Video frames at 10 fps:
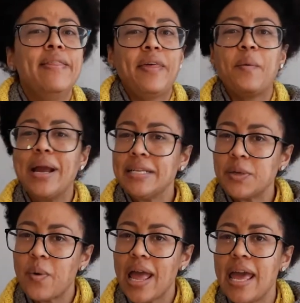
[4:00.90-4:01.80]
They went
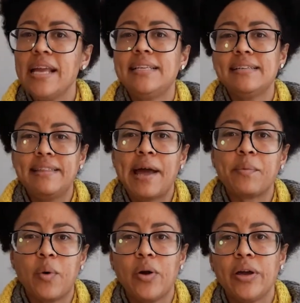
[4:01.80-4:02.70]
away, did
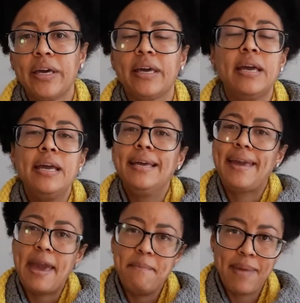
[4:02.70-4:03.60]
that work,
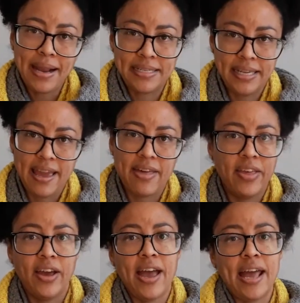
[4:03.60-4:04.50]
came back
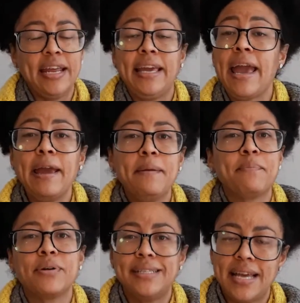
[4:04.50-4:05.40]
together, and again
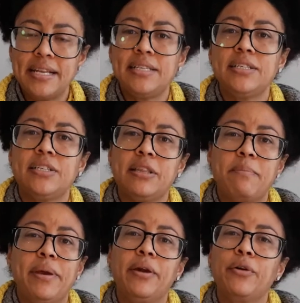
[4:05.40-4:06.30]
presented to the
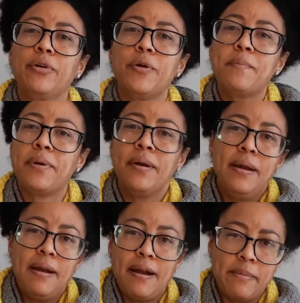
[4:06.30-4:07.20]
bigger group.
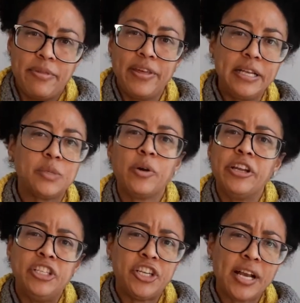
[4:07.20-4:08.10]
Things were
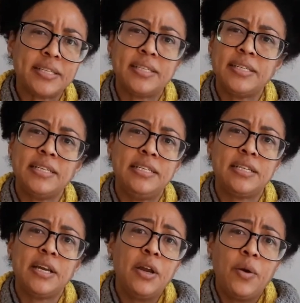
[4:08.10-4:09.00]
adjusted
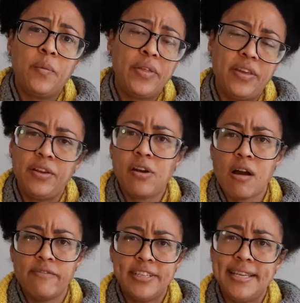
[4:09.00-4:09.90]
within
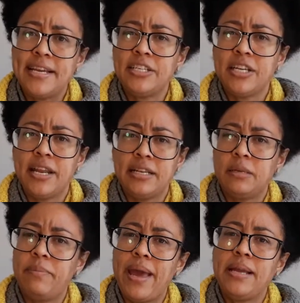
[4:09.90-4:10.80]
conversation and
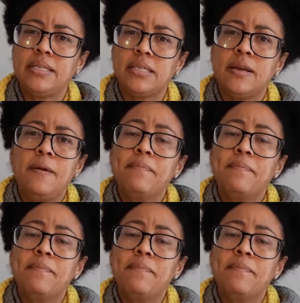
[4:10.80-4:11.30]
debate.